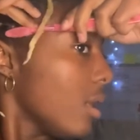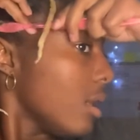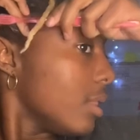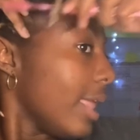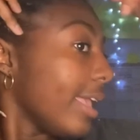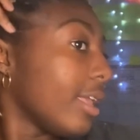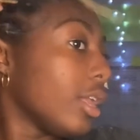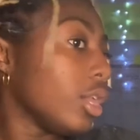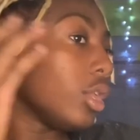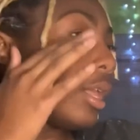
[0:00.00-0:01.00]
Like,
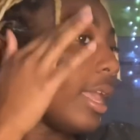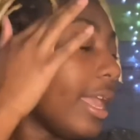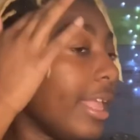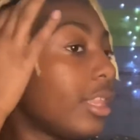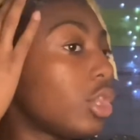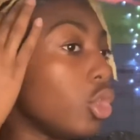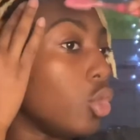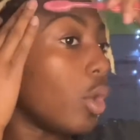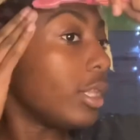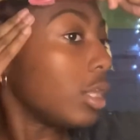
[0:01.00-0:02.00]
it's
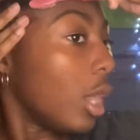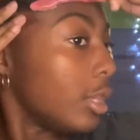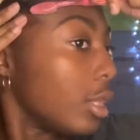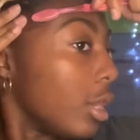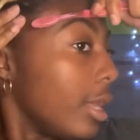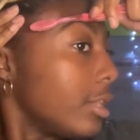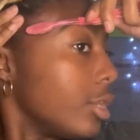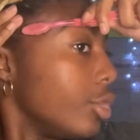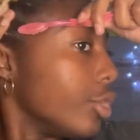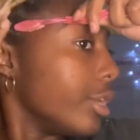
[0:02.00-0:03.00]
a
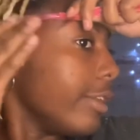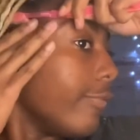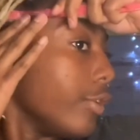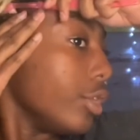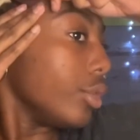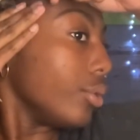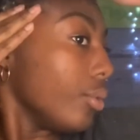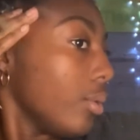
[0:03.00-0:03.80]
journey for you.